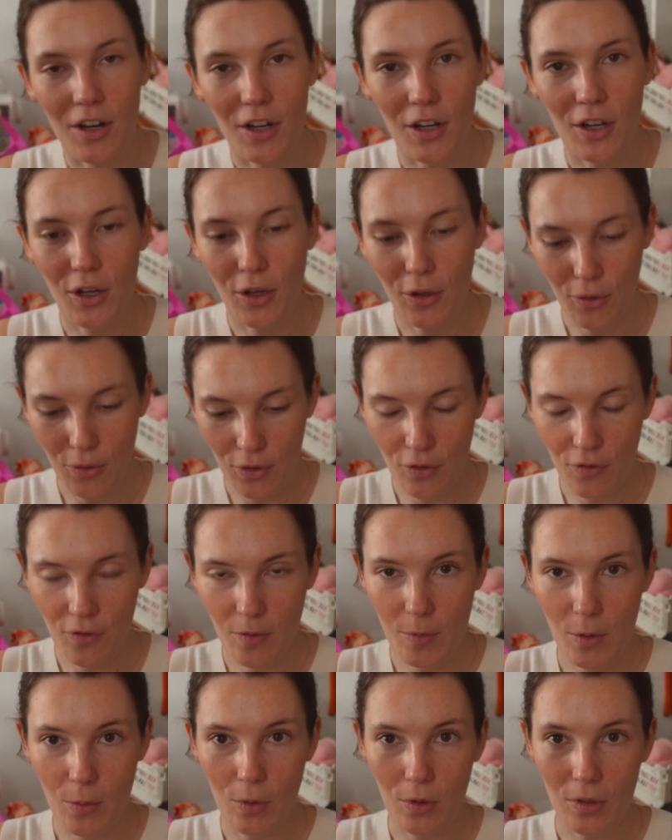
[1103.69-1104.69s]
a cone
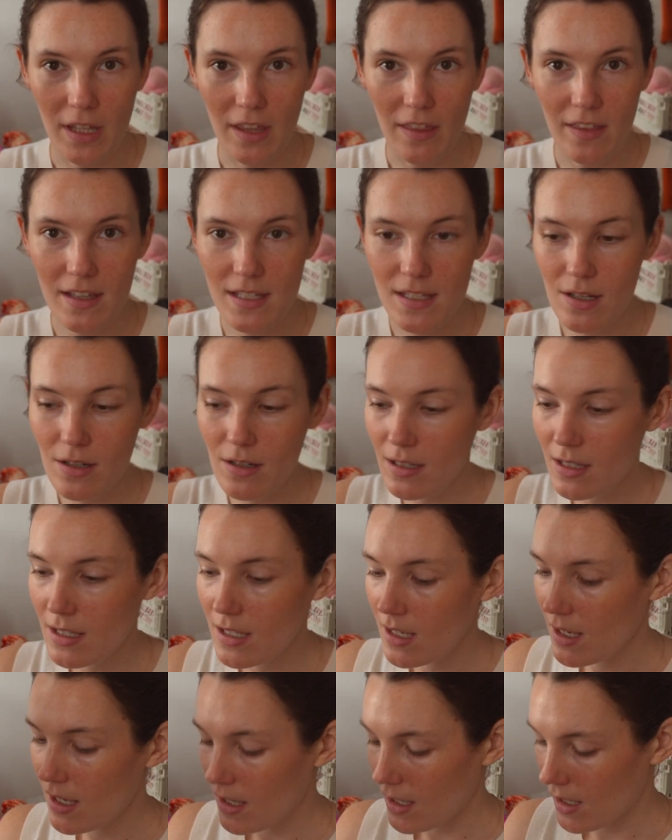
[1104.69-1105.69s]
from the Woolly Thistle.
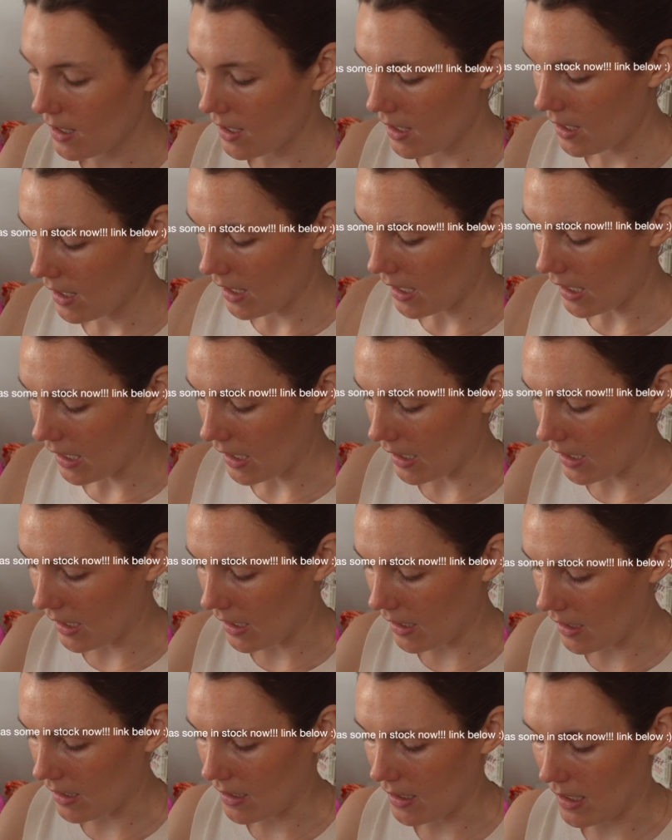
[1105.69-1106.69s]

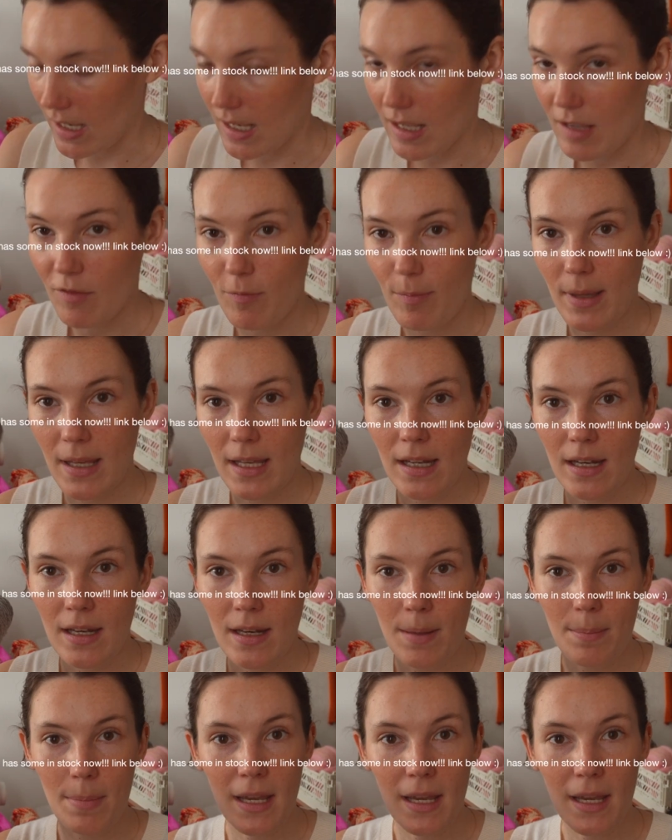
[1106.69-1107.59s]
And I have been